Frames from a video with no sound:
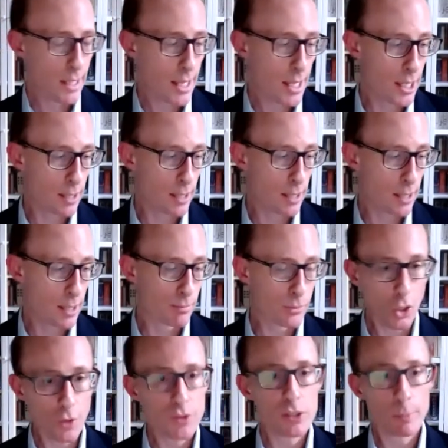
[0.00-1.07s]

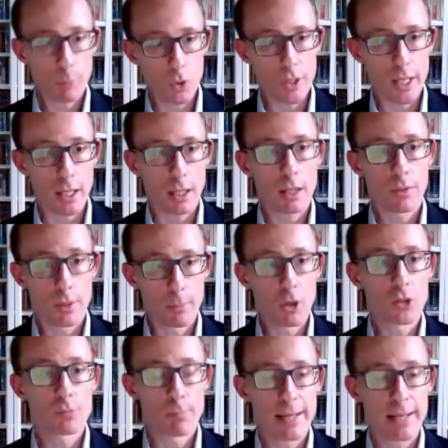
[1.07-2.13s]
not supporting the
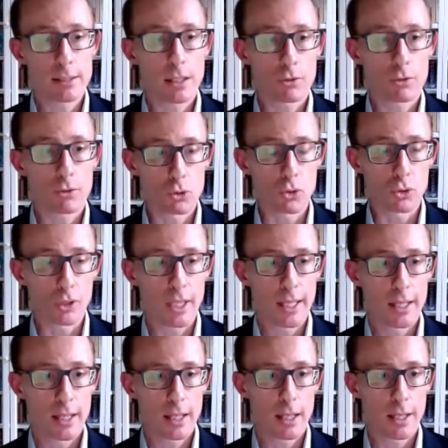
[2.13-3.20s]
most basic rule
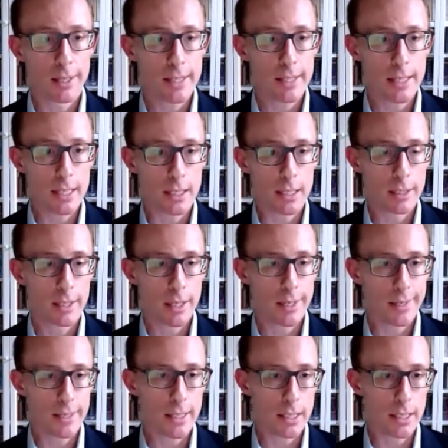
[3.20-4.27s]
in
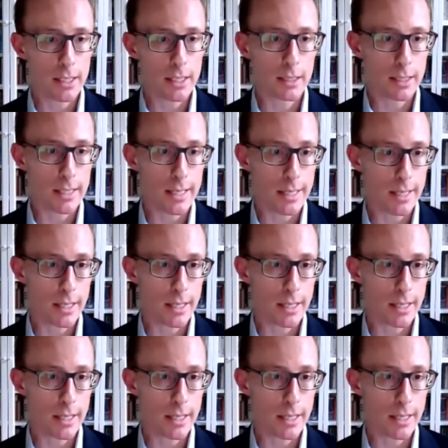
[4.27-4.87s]
the